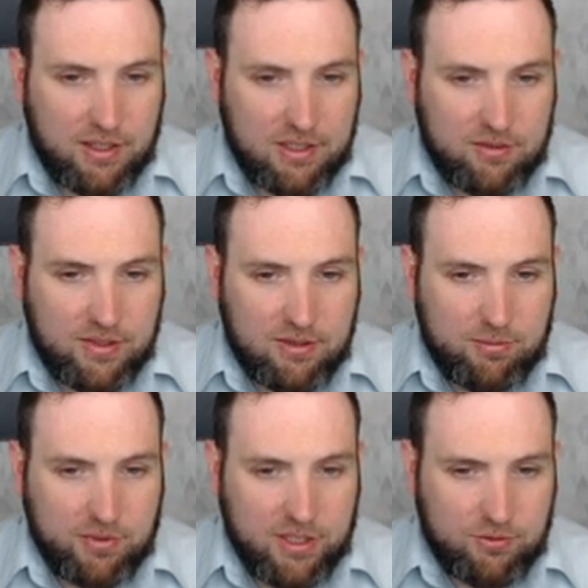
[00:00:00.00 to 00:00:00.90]
That's that's
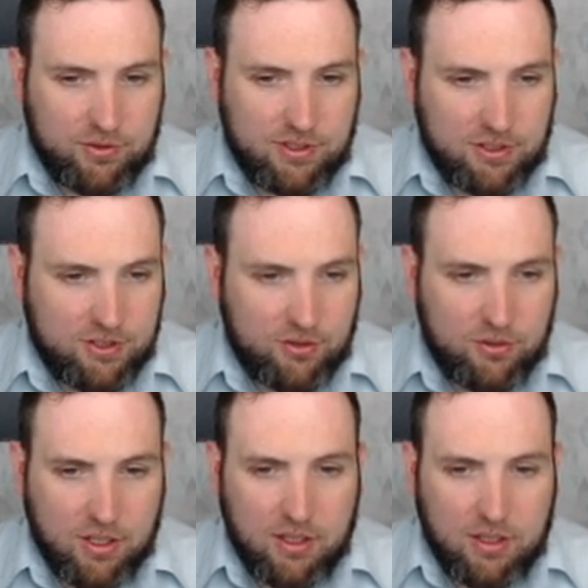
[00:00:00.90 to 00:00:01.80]
pretty interesting
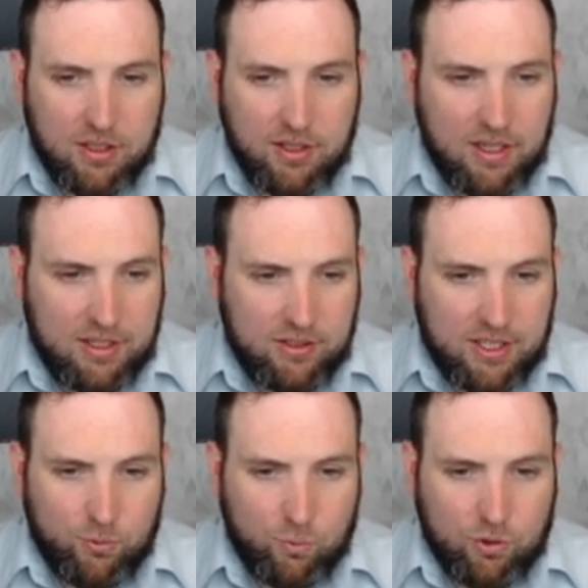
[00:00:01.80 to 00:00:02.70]
too. And you
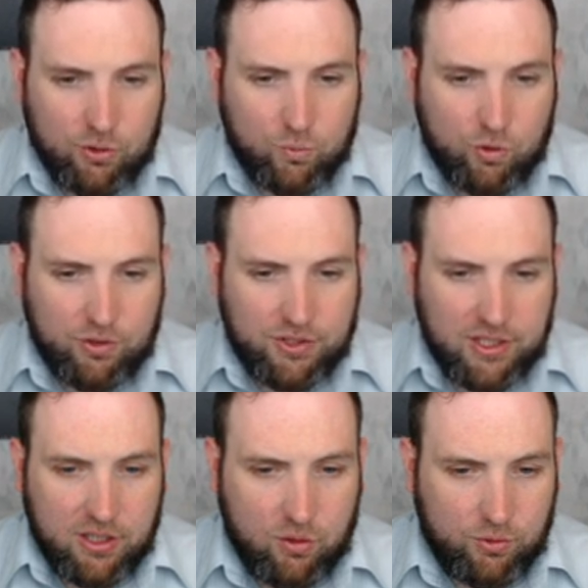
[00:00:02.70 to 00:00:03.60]
got the world royalty
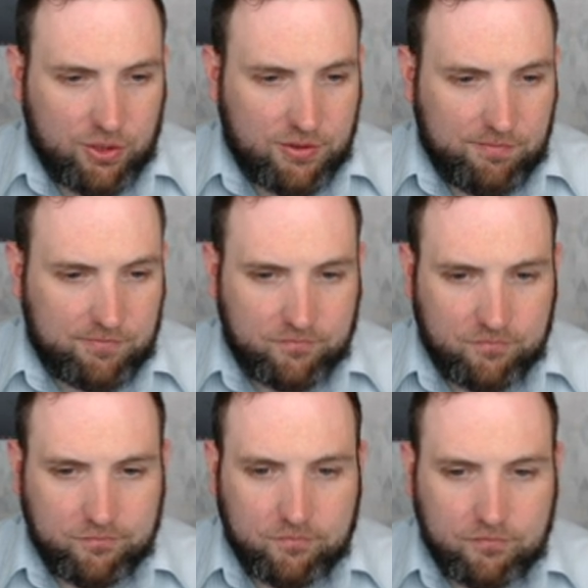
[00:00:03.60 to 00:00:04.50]
holder.
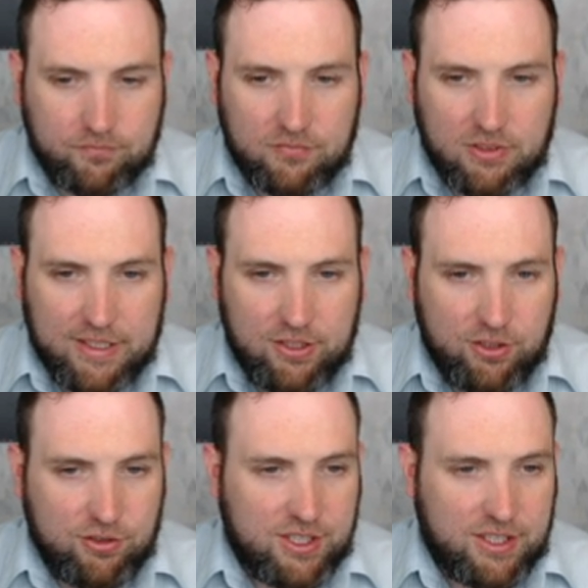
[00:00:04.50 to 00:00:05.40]
And you
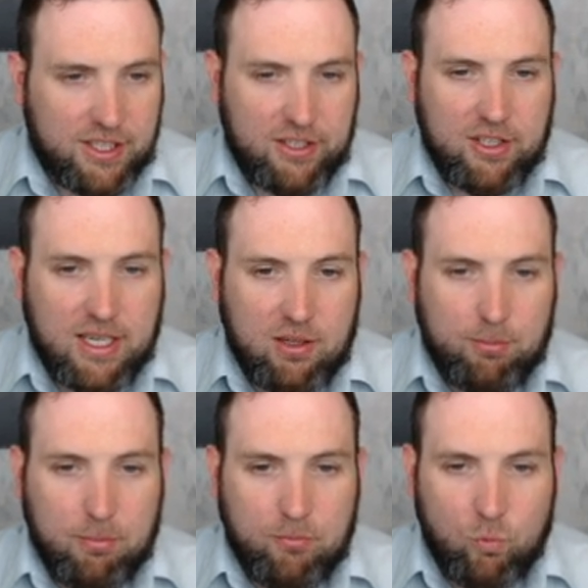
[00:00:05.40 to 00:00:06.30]
do see there you got a
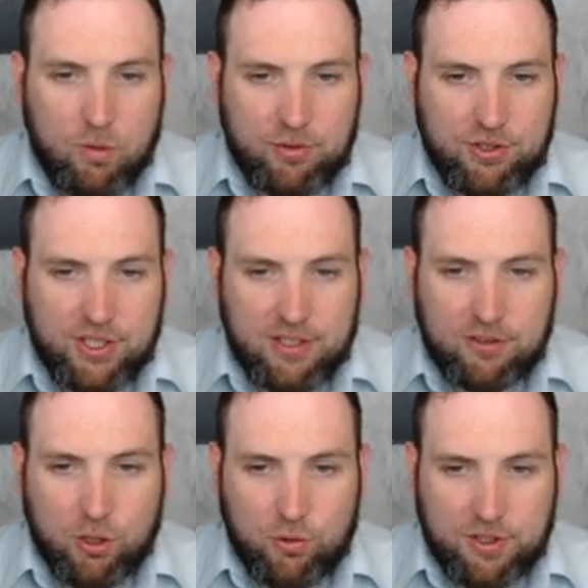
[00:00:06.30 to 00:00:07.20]
one percent of
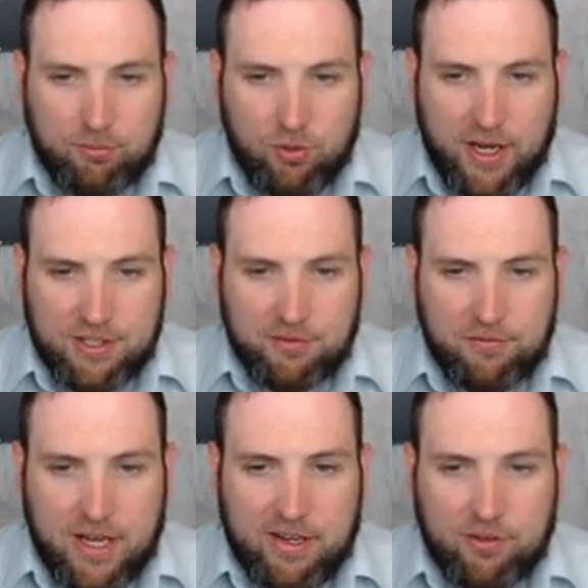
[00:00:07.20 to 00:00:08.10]
closing price or
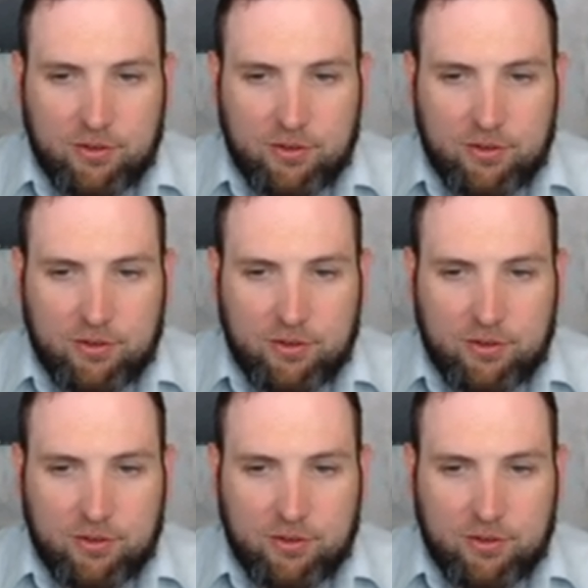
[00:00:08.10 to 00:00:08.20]
five